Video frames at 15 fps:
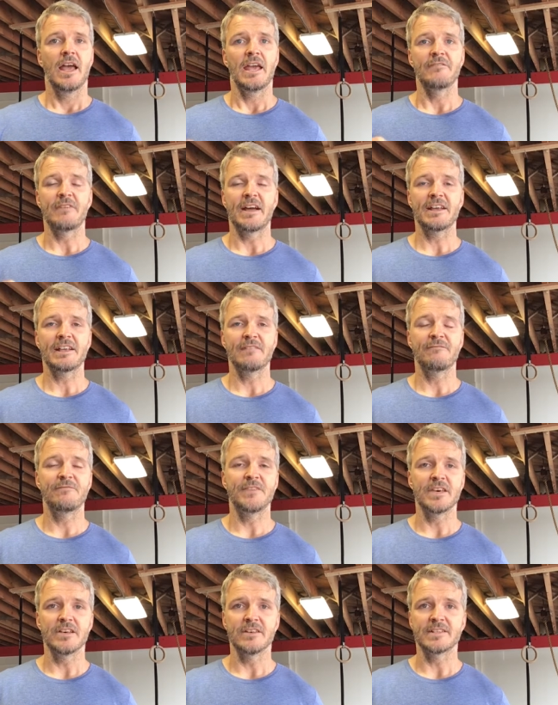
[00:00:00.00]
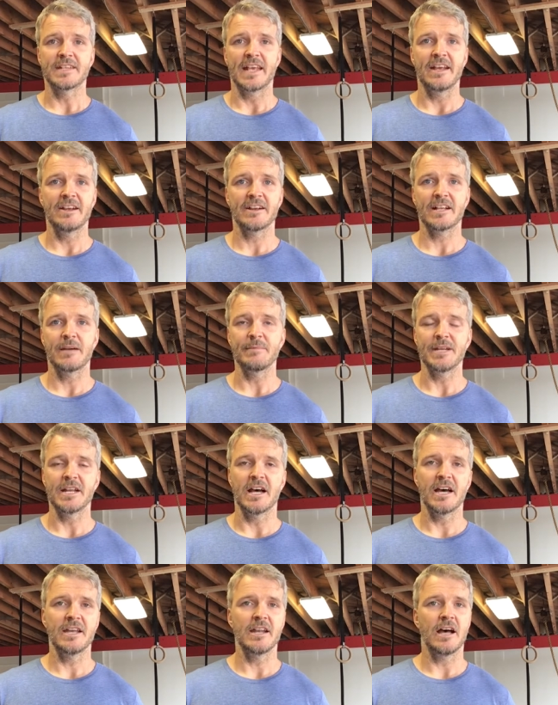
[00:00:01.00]
If I can feel a tear coming
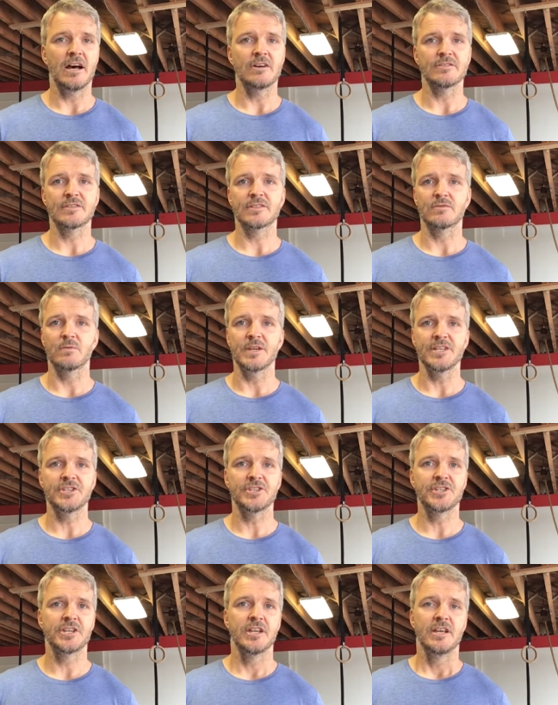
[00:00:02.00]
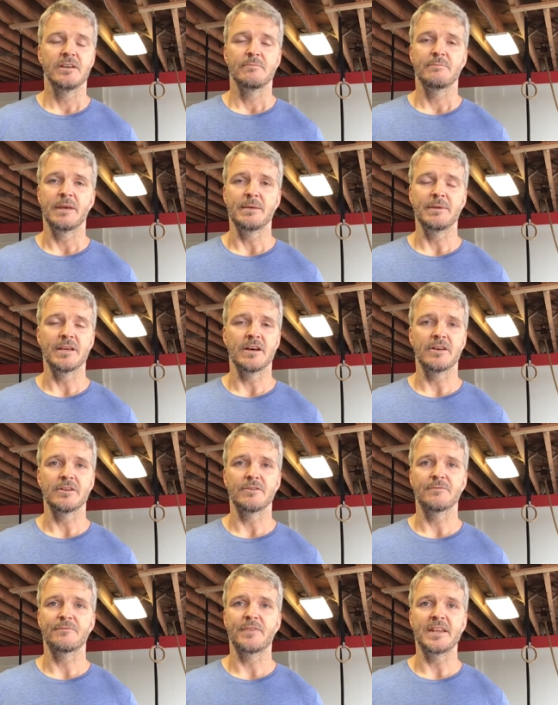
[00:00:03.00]
on, I'll switch. Maybe
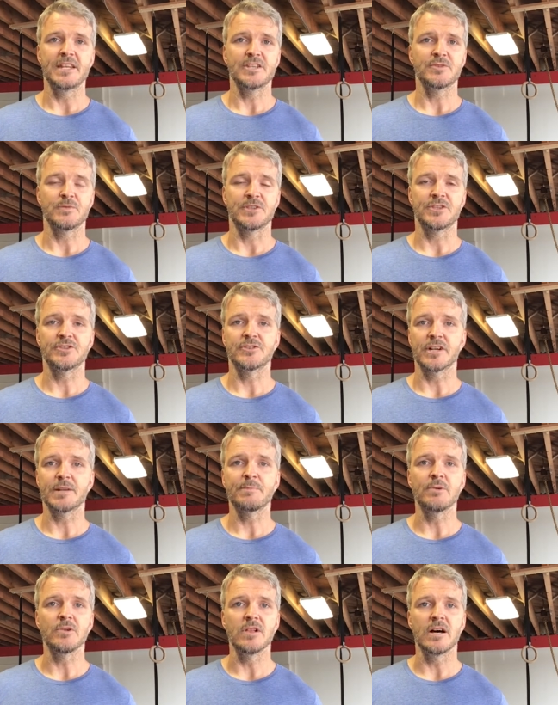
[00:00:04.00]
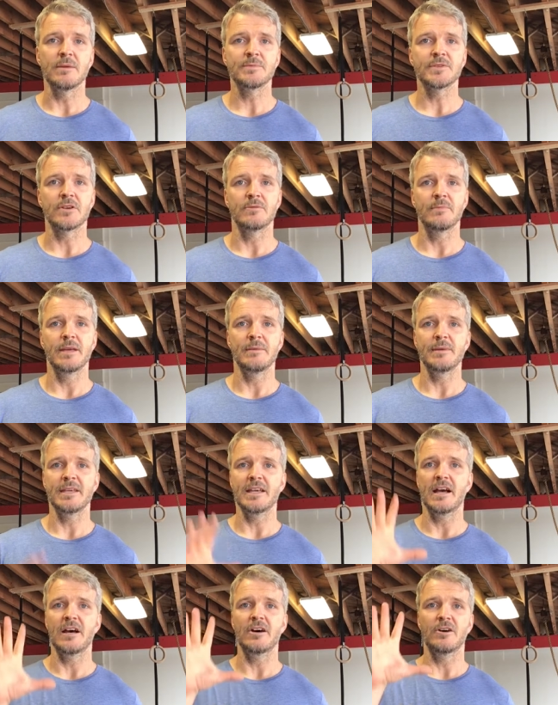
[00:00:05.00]
I'll finish with strict pull-ups, or
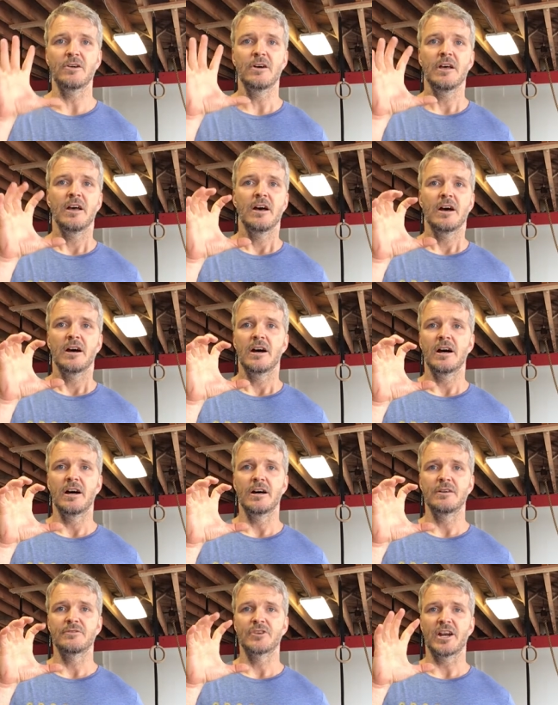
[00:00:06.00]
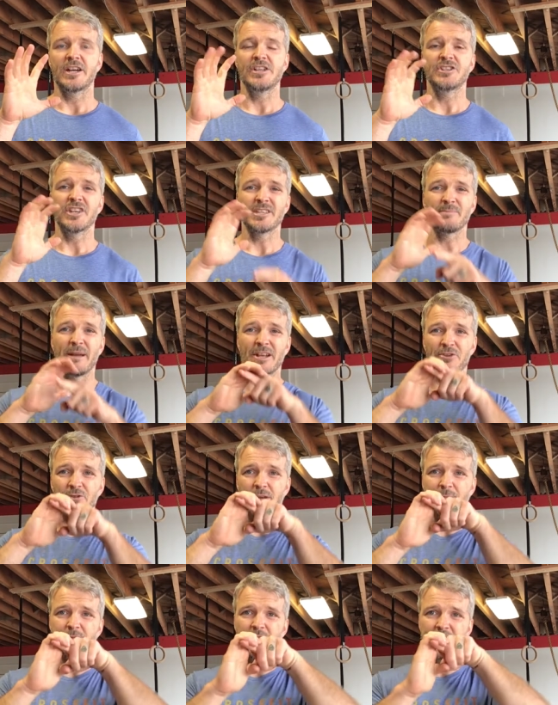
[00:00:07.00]
maybe I'll try to adjust my
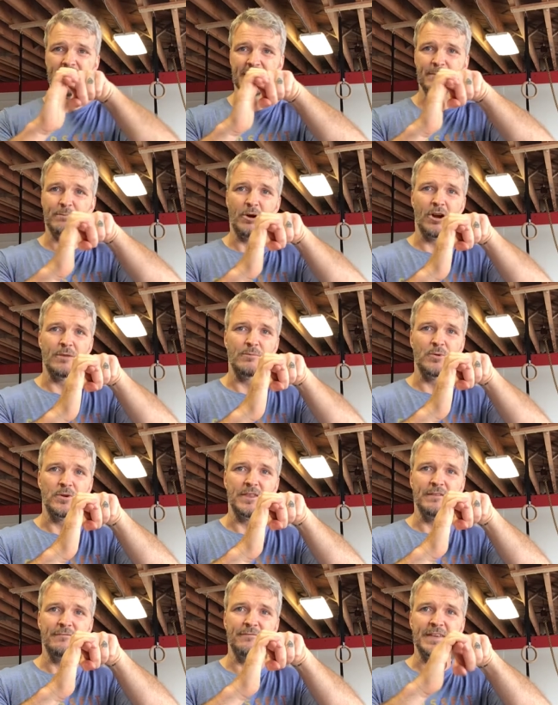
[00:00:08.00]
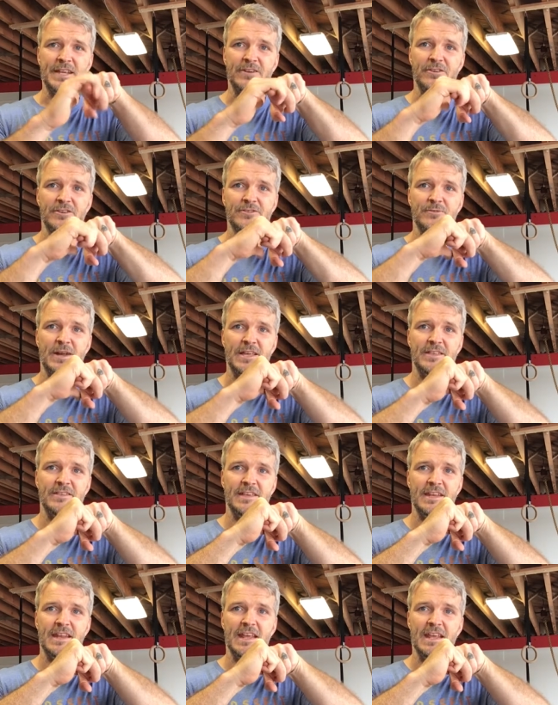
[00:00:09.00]
grip so I get the bar more in the fingers rather
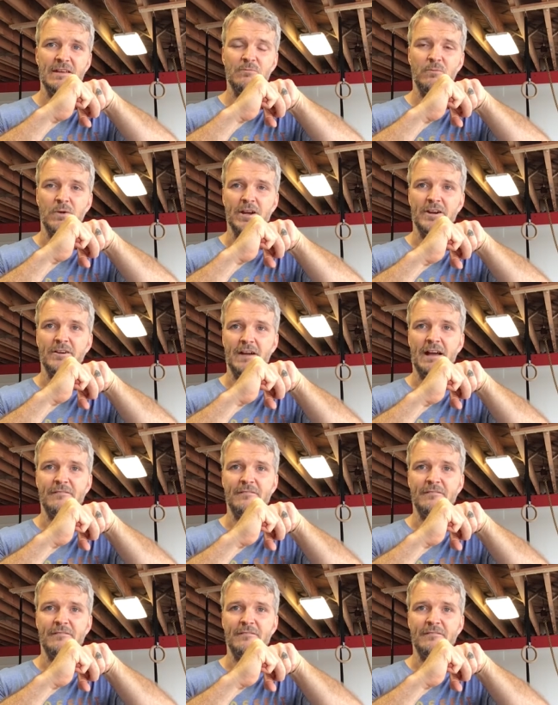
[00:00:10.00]
than where